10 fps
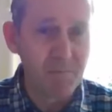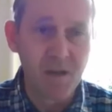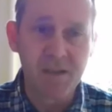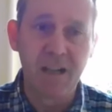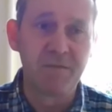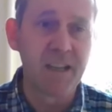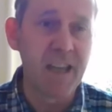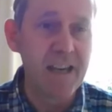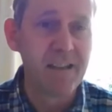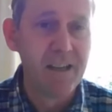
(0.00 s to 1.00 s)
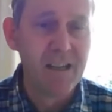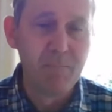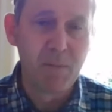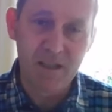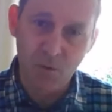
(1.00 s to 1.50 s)
myself again,
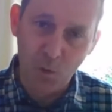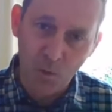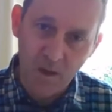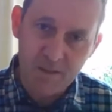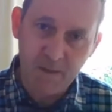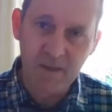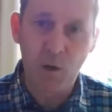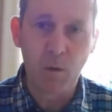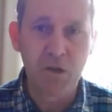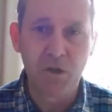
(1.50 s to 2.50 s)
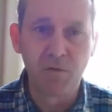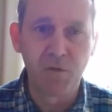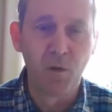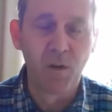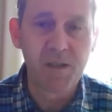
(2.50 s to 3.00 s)
but it's always been the question
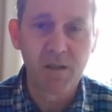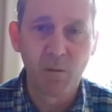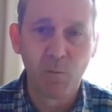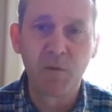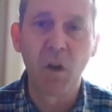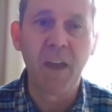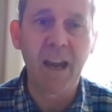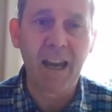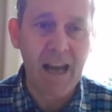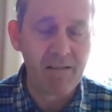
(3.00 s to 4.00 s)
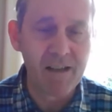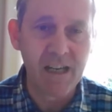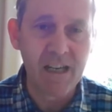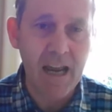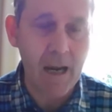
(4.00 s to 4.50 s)
for us. We've got that
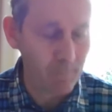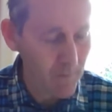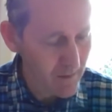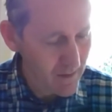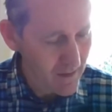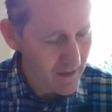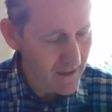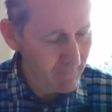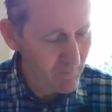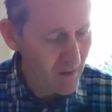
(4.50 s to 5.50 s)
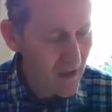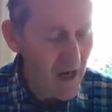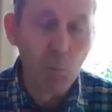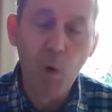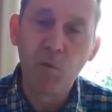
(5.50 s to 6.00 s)
clarity now. And
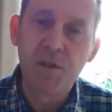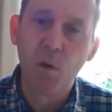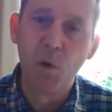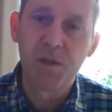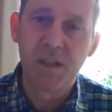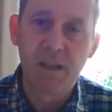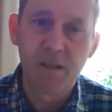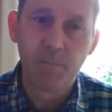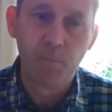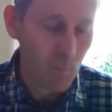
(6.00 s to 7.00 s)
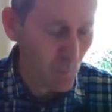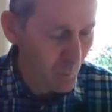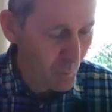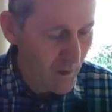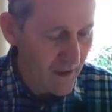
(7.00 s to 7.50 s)
what resources
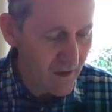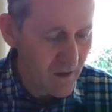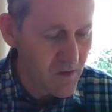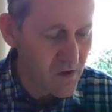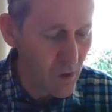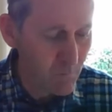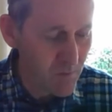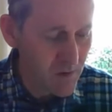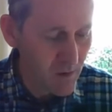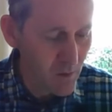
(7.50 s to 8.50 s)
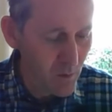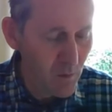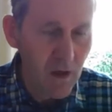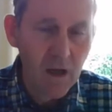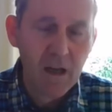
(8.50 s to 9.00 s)
will it consume
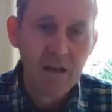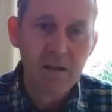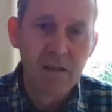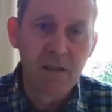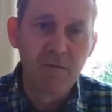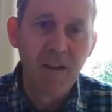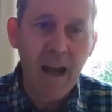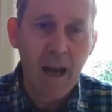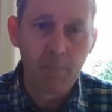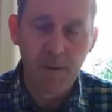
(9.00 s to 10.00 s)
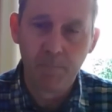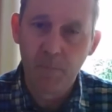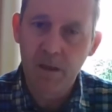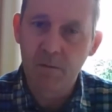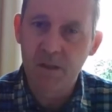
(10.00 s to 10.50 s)
to develop,
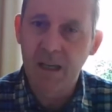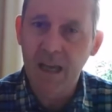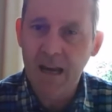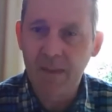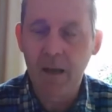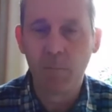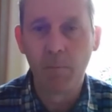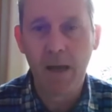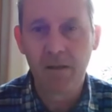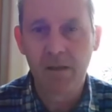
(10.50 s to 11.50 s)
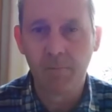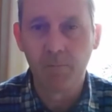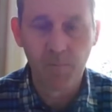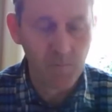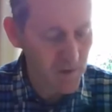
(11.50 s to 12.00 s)
to gain that momentum,
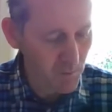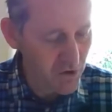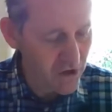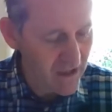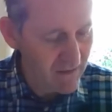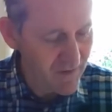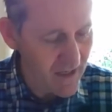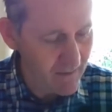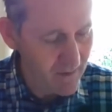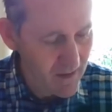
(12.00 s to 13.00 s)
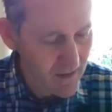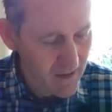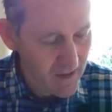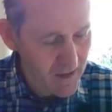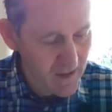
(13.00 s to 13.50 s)
to achieve that
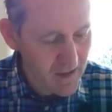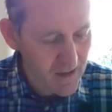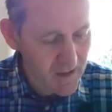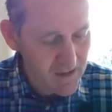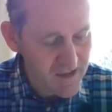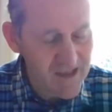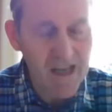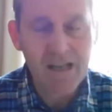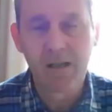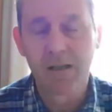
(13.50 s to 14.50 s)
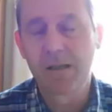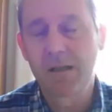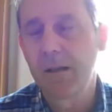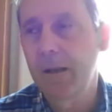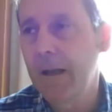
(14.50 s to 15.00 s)

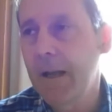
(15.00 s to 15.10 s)
status?